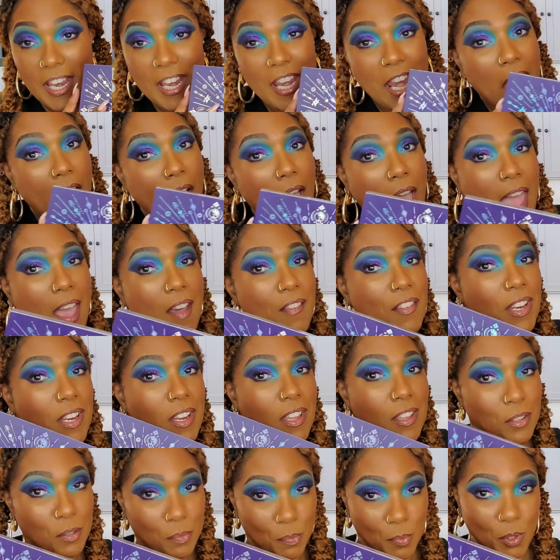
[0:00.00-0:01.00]
Now I have
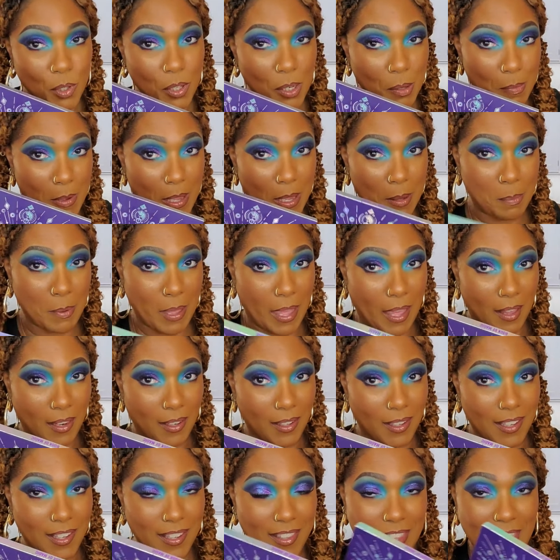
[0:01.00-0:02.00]
another Beauty Bay
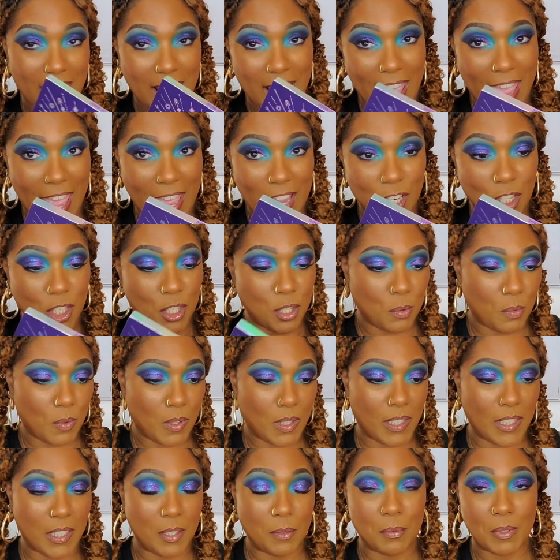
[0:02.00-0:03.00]
palette that
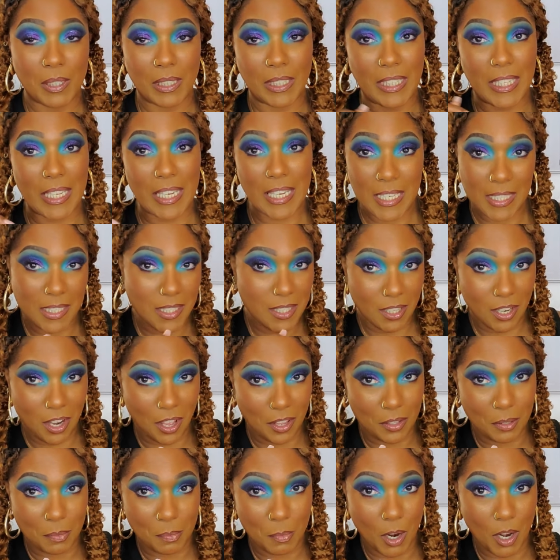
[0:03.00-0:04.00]
actually really hits it
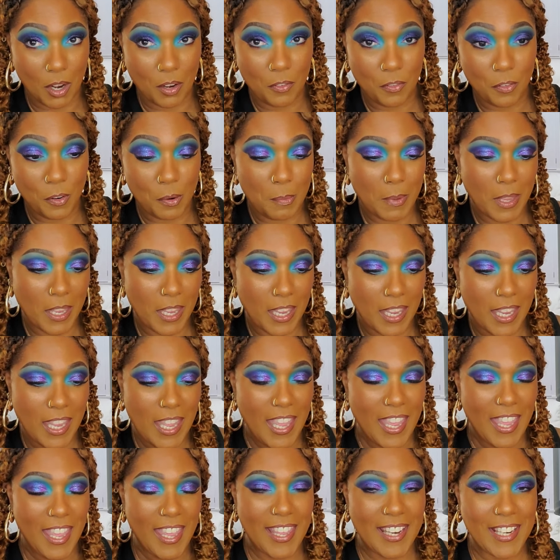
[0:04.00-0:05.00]
on the mark for me,
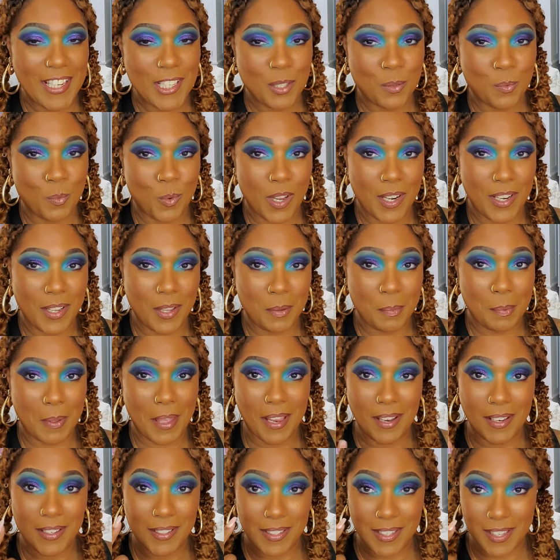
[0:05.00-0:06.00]
and it's one of the
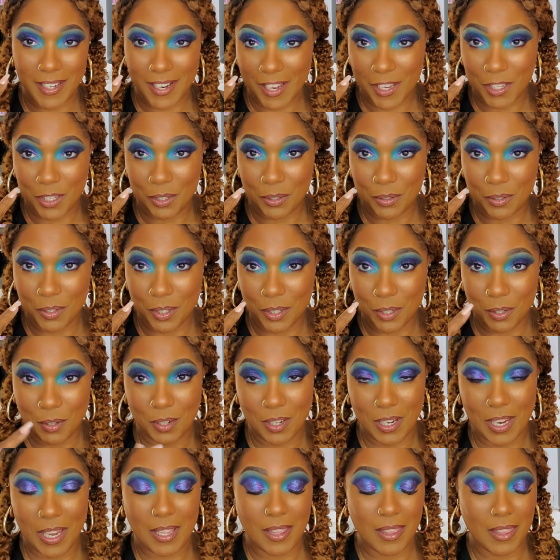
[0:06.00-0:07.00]
palettes that I used to
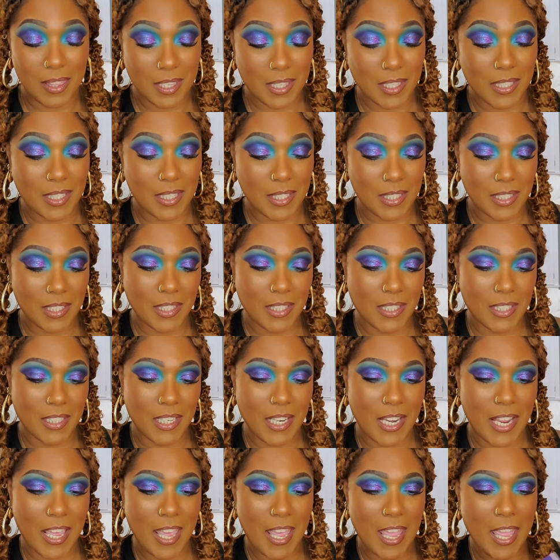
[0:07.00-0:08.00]
create this look
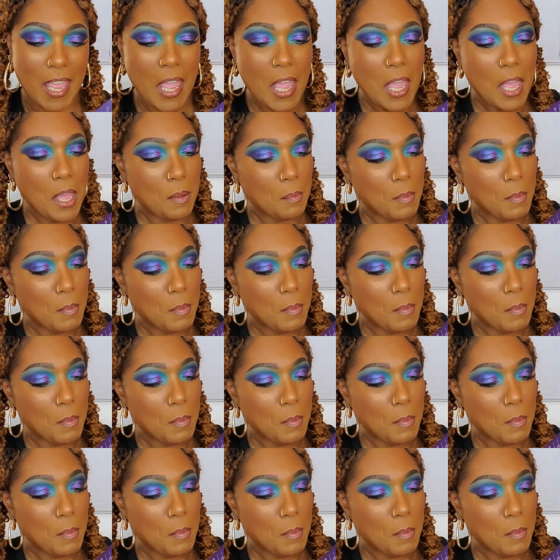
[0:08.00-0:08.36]
today.